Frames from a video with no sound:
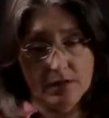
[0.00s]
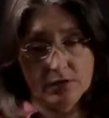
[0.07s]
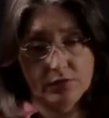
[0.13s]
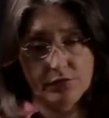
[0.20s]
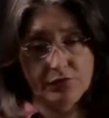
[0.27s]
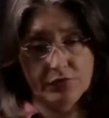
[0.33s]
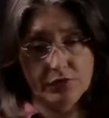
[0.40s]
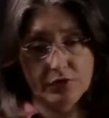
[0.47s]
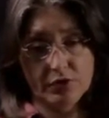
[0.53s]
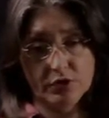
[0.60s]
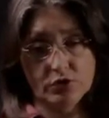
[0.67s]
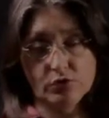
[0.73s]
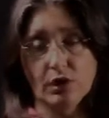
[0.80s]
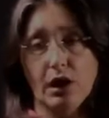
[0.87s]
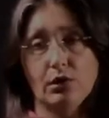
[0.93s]
referring
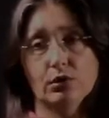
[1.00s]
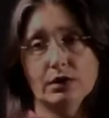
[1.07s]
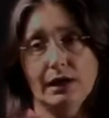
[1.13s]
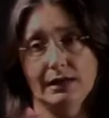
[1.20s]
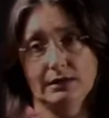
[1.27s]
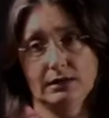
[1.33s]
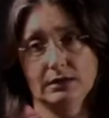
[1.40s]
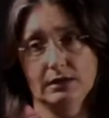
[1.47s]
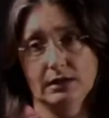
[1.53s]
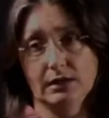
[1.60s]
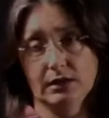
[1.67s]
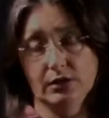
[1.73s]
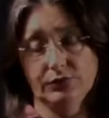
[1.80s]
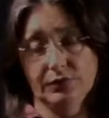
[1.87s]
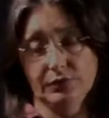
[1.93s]
to our
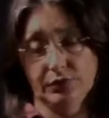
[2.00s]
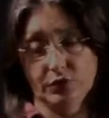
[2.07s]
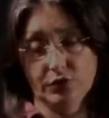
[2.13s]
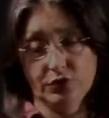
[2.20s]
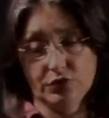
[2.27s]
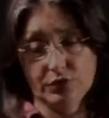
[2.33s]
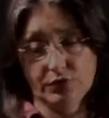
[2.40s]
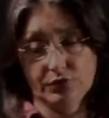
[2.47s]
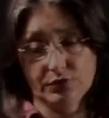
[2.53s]
understanding of evolution